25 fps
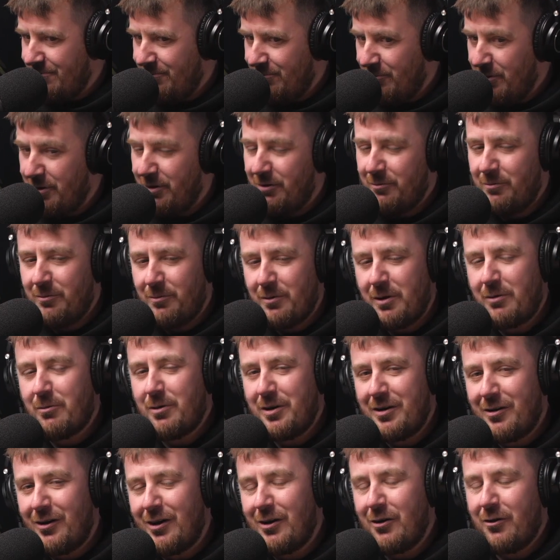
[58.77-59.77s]
Well, we were
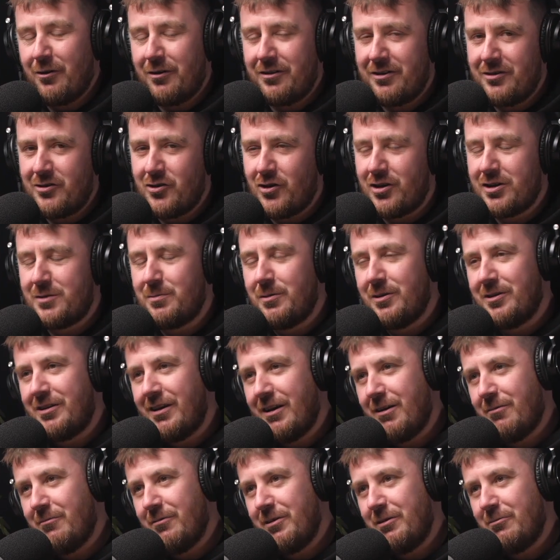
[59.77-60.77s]
nearly out of the charts by the
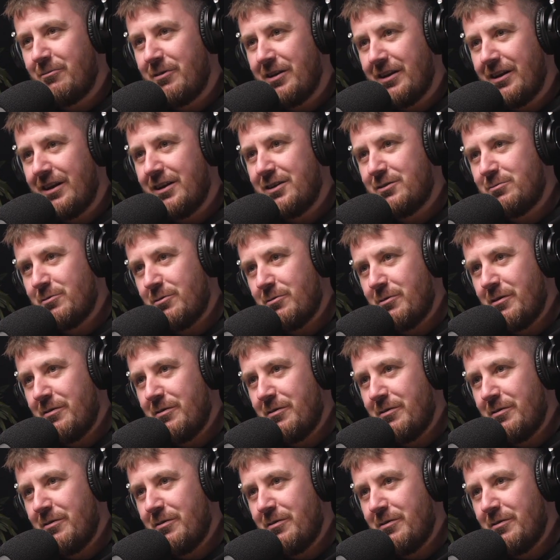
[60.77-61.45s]
time we realised we were